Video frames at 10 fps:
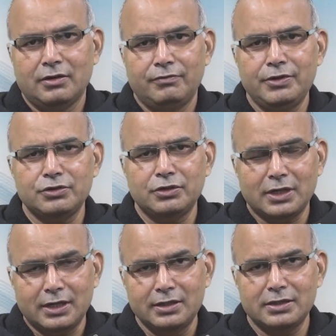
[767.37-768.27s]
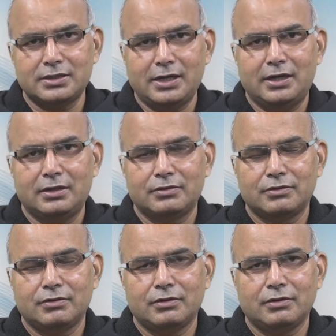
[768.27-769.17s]
we should understand
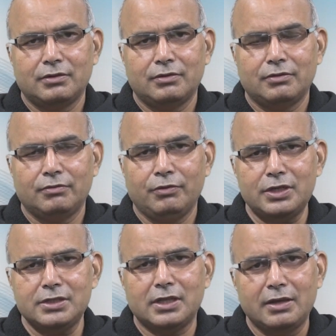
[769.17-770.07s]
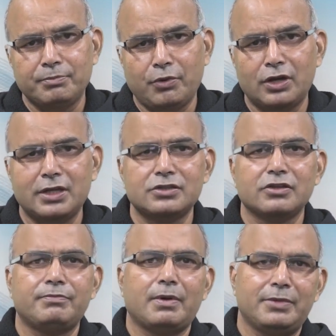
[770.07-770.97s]
what is the importance
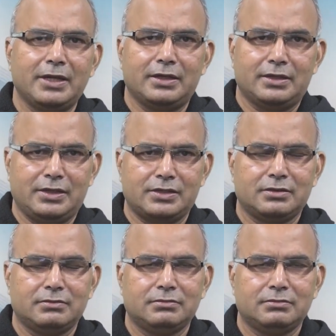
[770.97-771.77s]
of public interest